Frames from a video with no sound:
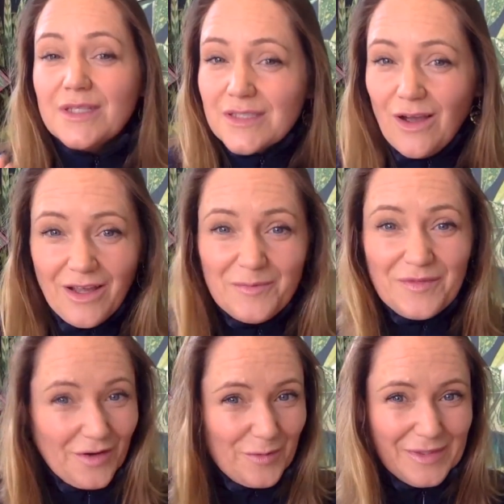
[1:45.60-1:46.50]
So I have
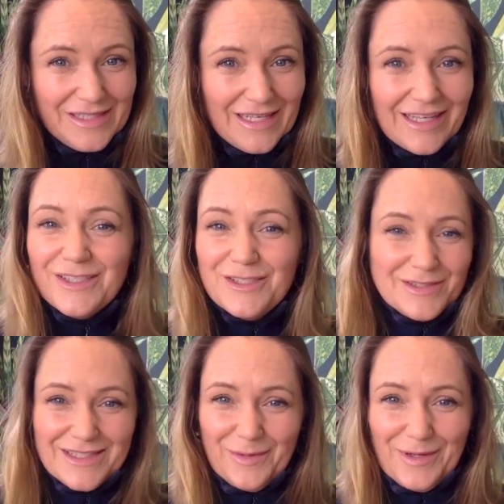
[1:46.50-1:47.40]
been very busy doing
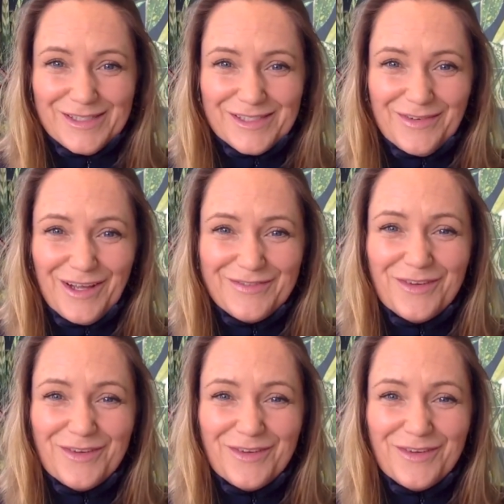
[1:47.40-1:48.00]
celebrations of life,